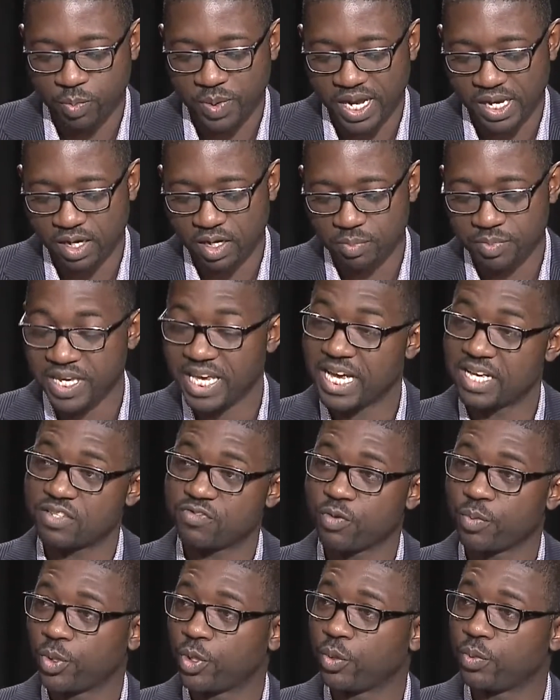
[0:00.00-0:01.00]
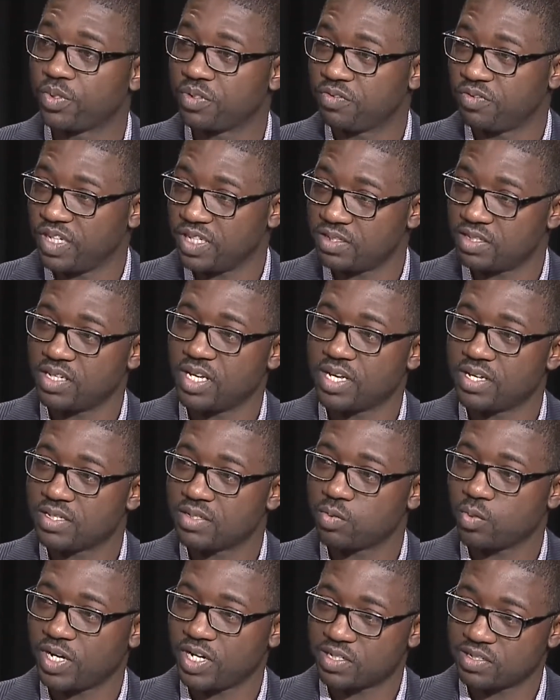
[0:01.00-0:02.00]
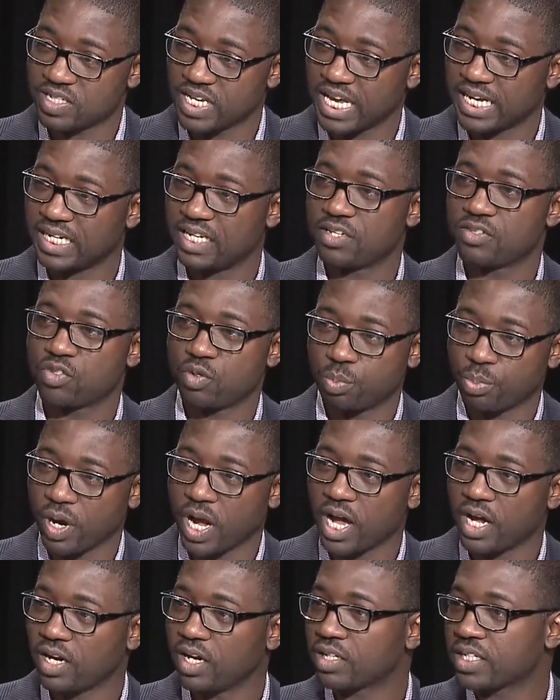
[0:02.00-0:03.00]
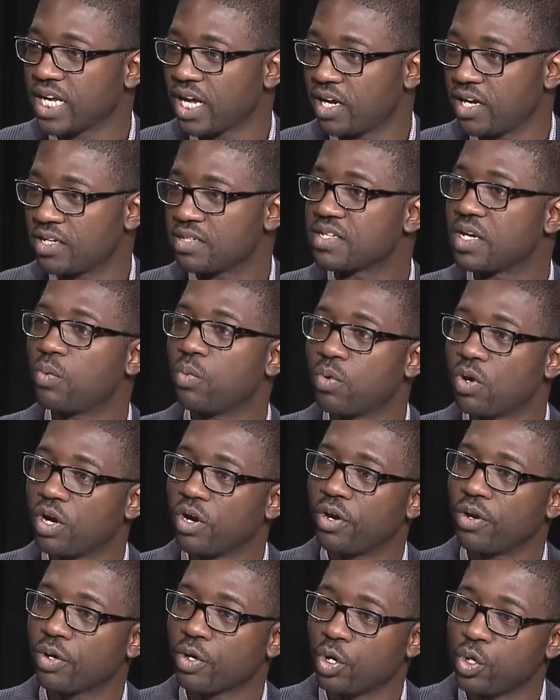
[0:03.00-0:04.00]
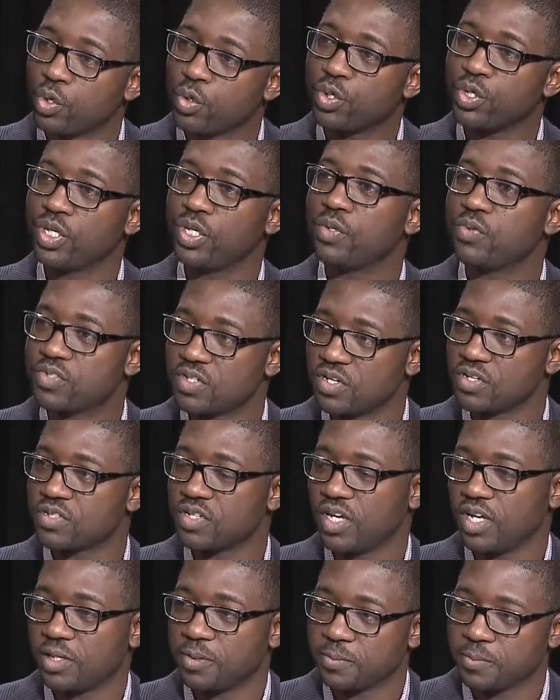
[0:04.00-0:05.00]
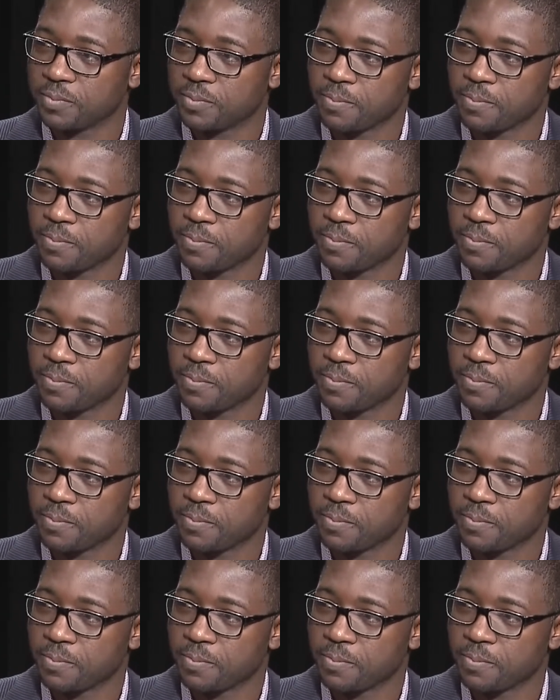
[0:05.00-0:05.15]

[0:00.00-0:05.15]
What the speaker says: might not be as familiar with VTS. What exactly is the product? How does it work? Who uses it?